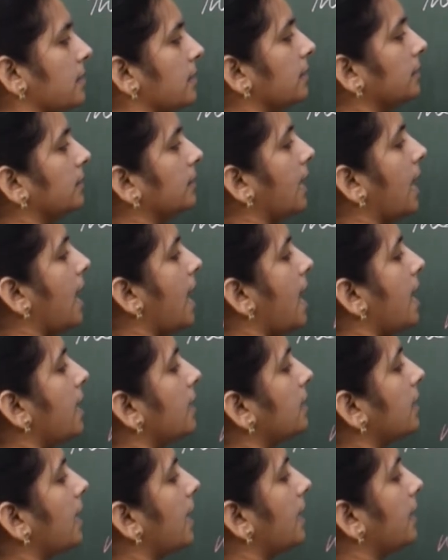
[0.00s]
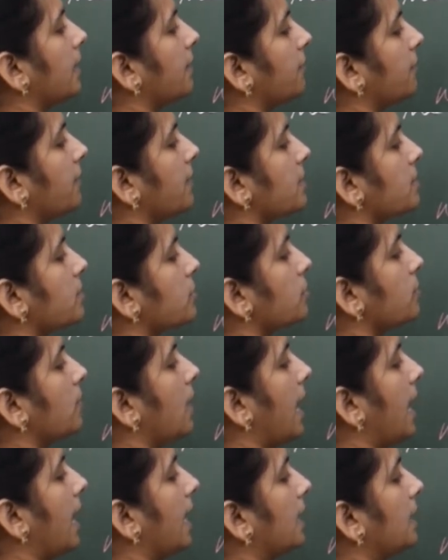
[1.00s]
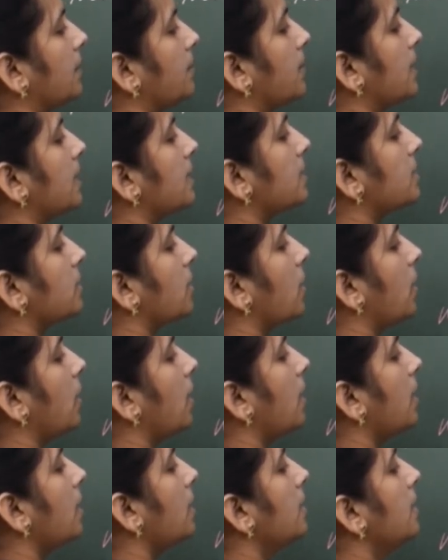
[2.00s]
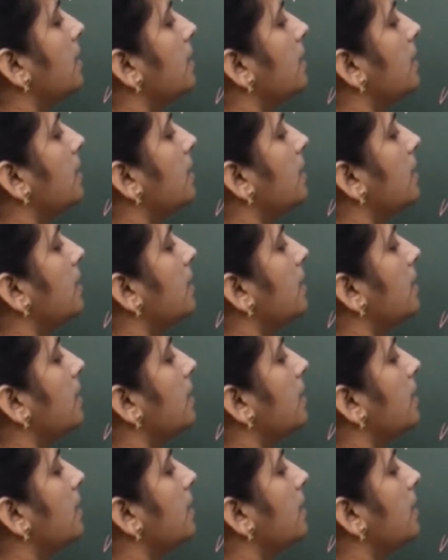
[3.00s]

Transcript: That refers to animals or